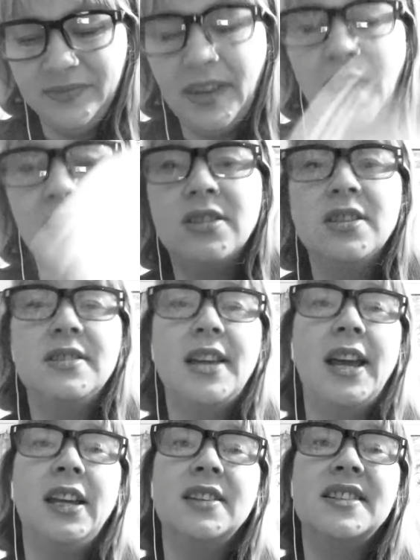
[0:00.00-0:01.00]
and to
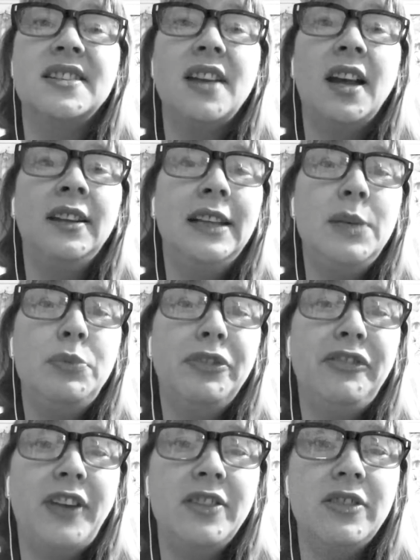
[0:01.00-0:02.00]
take a leap of
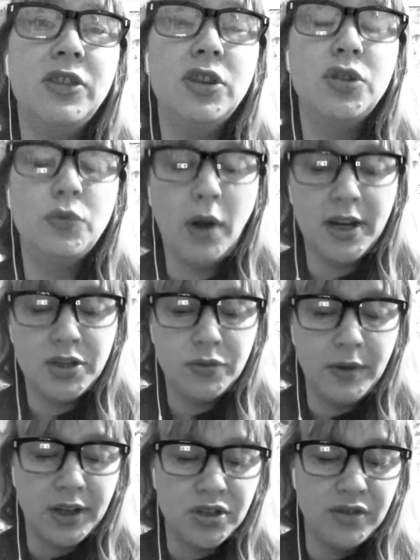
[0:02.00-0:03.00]
faith in the right
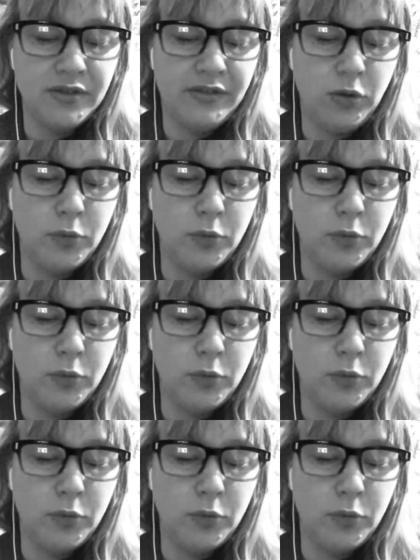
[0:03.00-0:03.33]
direction for